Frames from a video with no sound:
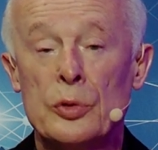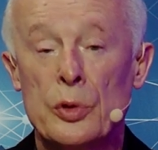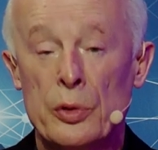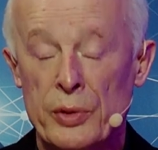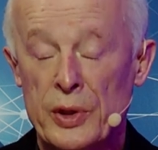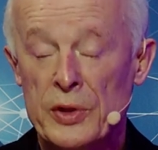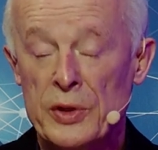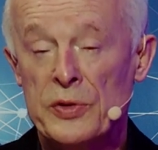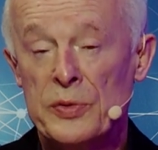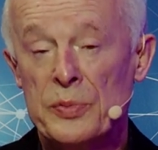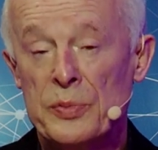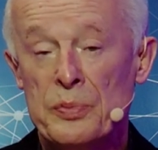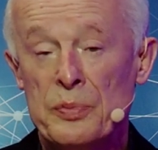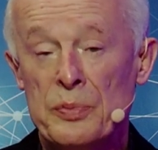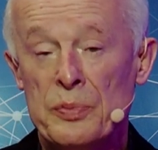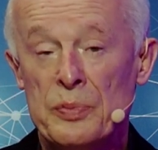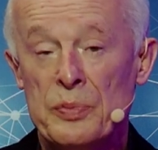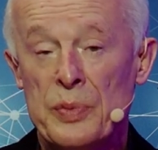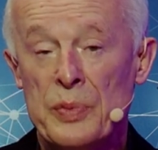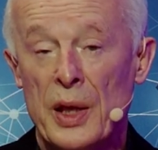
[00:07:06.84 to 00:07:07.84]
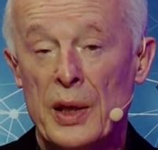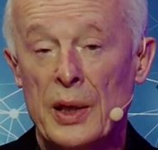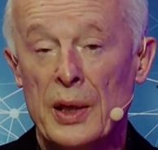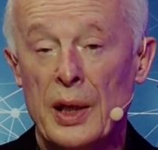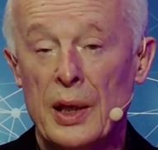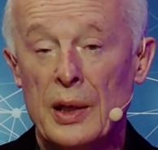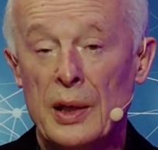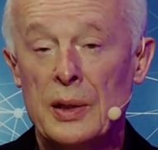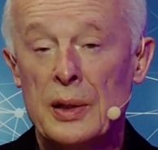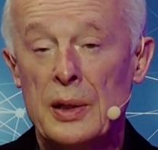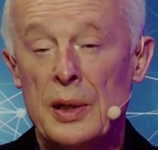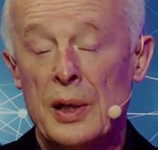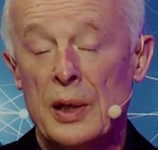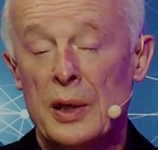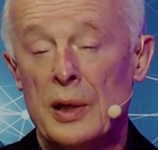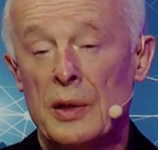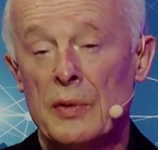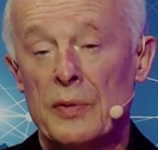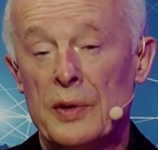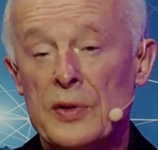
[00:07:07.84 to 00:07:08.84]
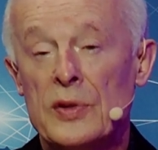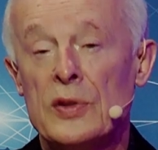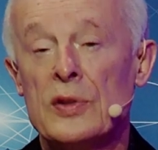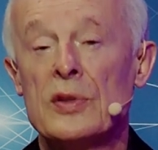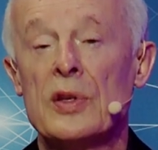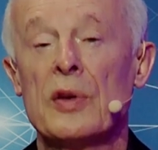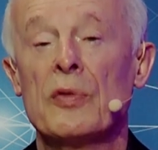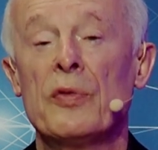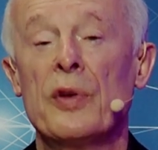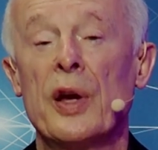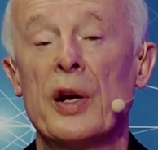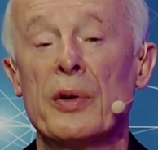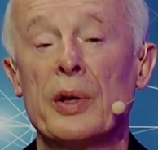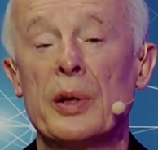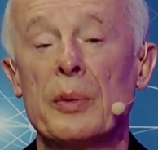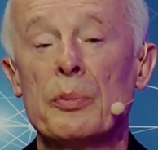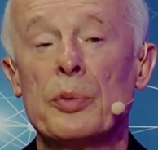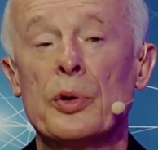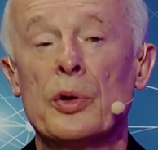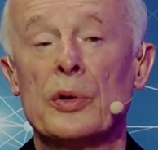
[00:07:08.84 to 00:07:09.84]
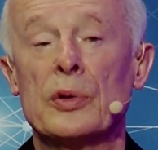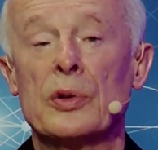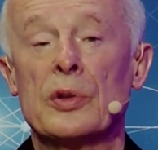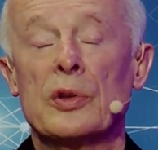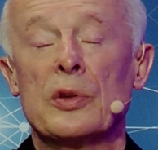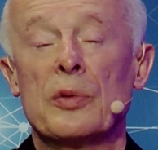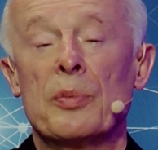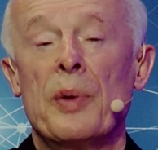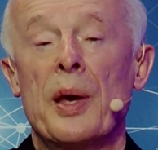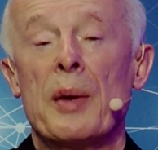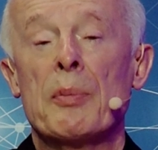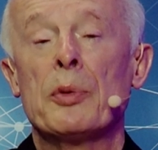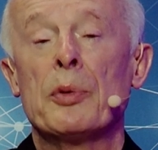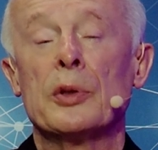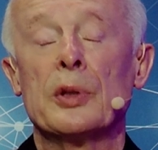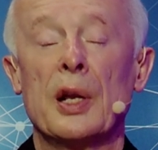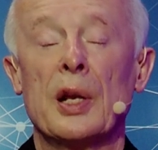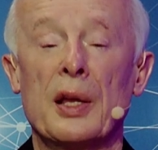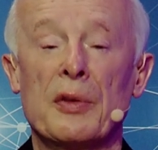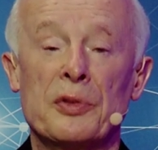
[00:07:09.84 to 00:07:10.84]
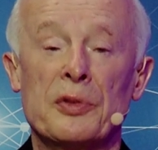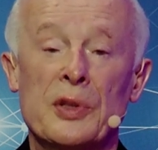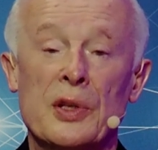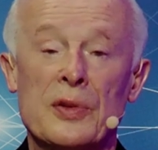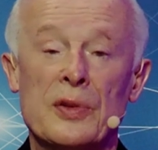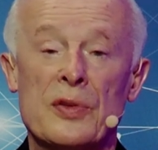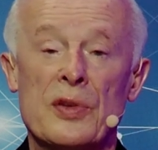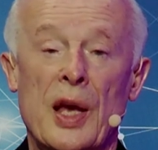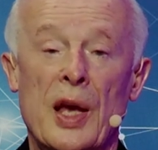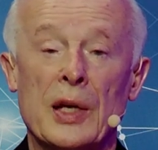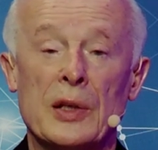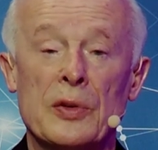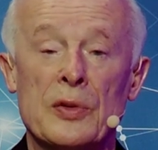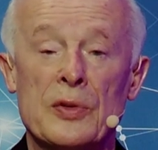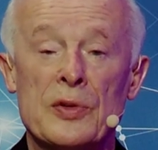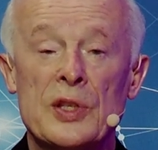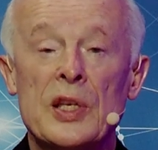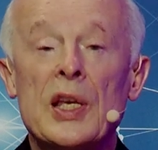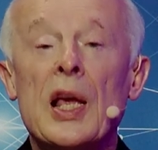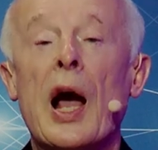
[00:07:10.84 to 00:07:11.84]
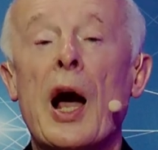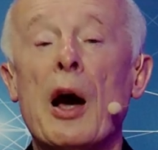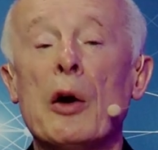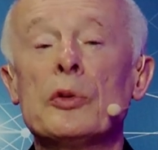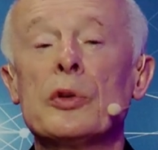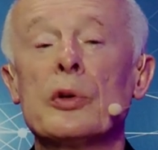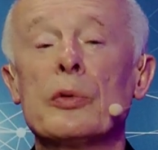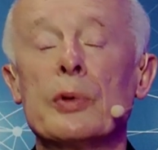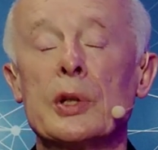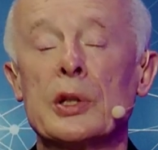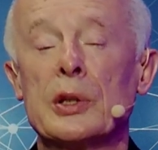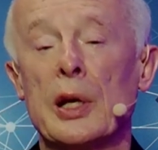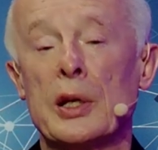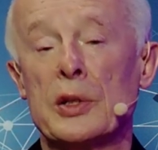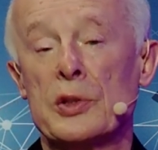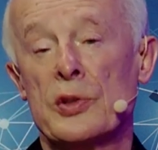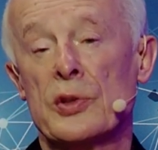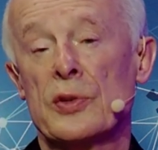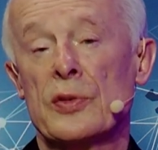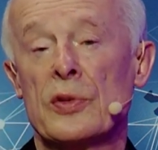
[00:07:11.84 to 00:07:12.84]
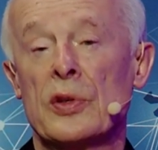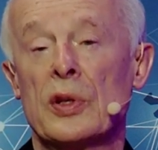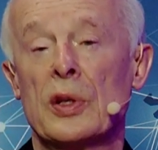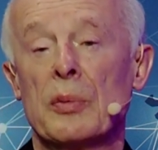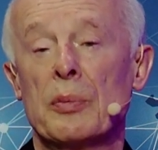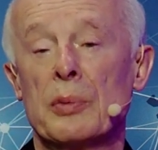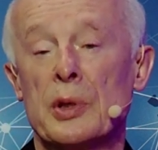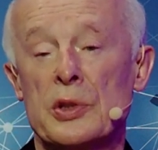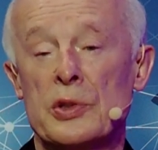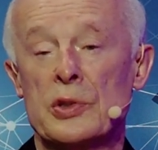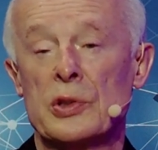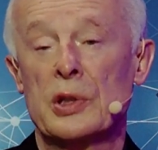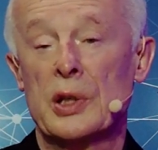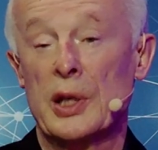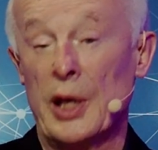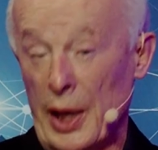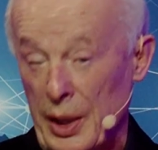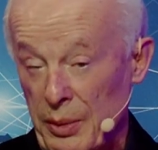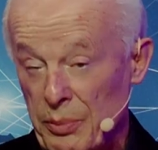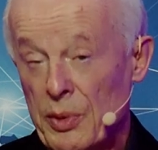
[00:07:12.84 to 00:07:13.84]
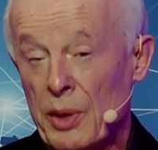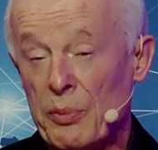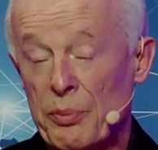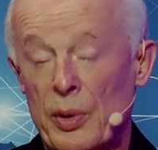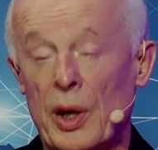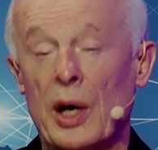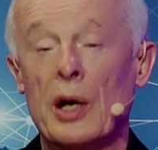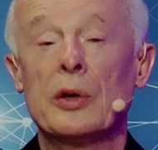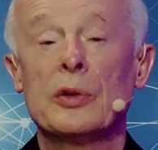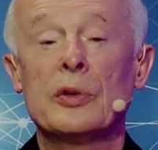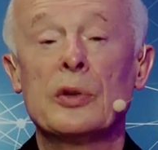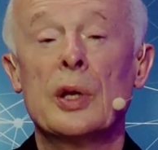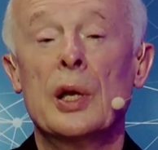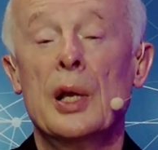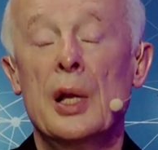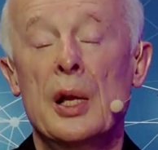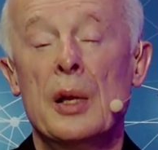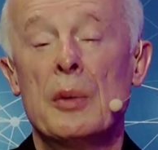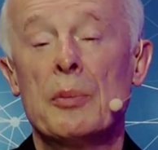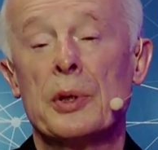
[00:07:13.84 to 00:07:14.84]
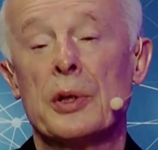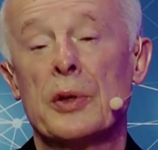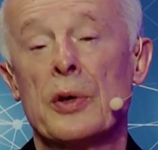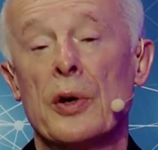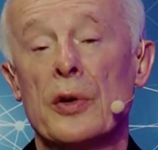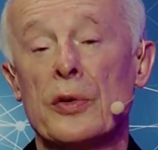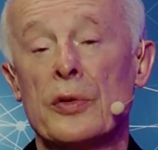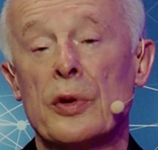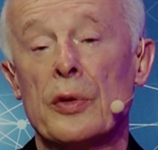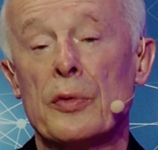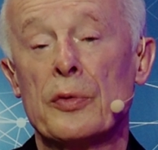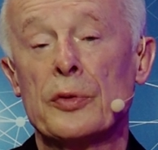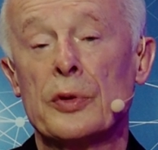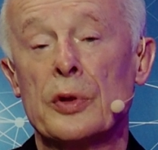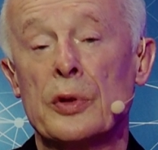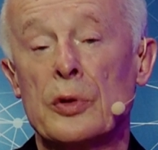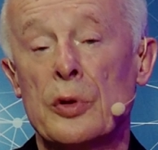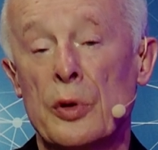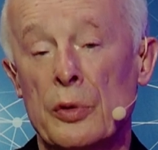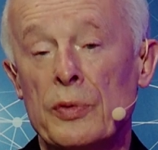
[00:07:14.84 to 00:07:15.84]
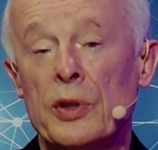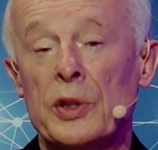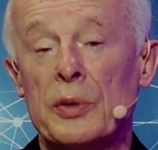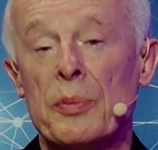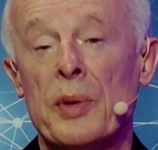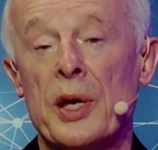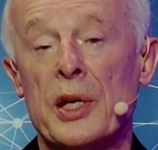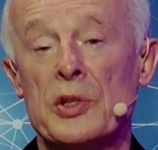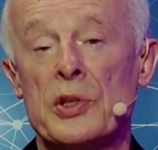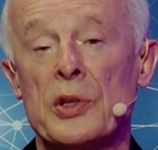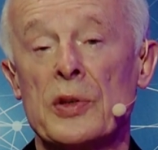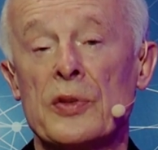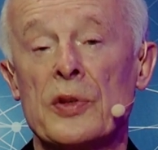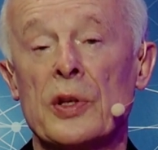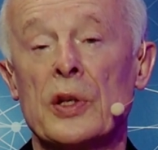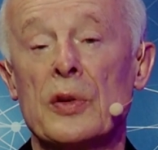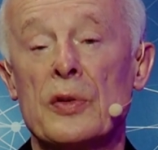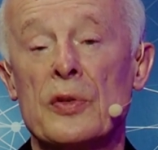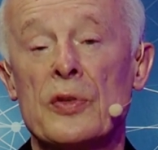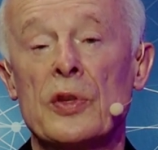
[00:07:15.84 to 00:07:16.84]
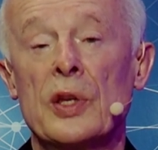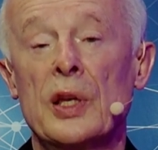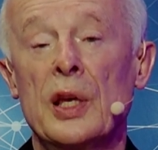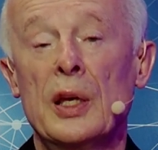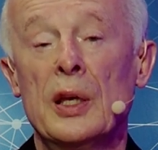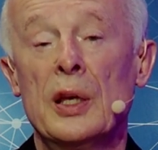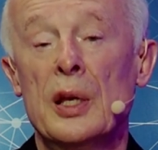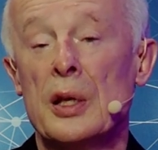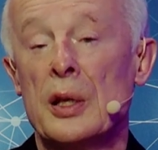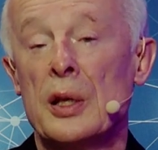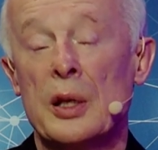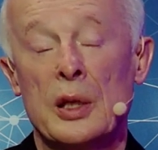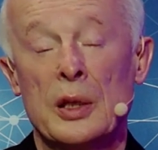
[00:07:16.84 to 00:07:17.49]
tourism again. This is a very important map on the left-hand side. You see how the reductions in emission came about because of the COVID measures, and you see